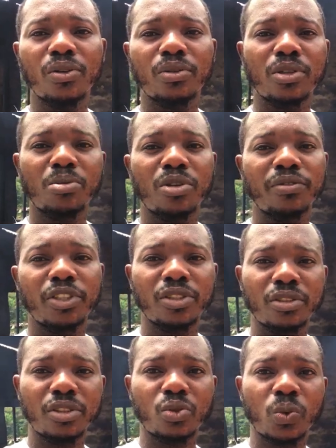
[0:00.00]
some of
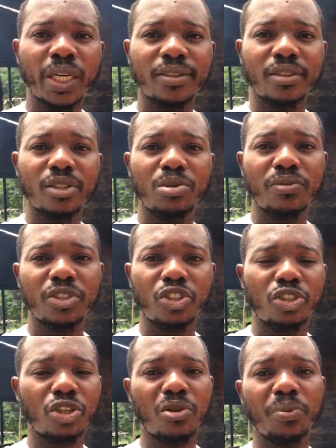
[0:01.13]
these works, some of this
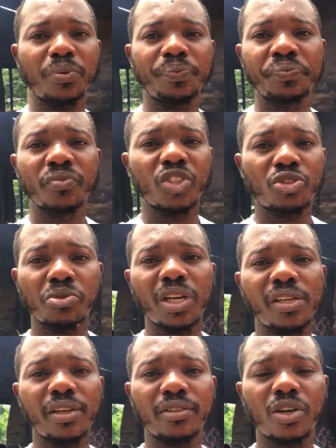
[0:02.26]
job. It's
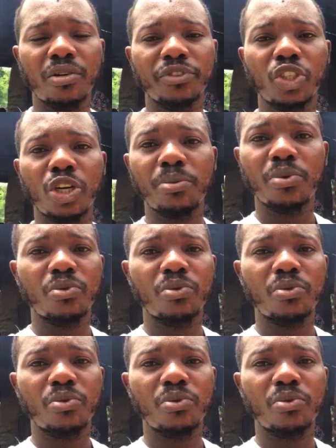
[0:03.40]
really a tough job.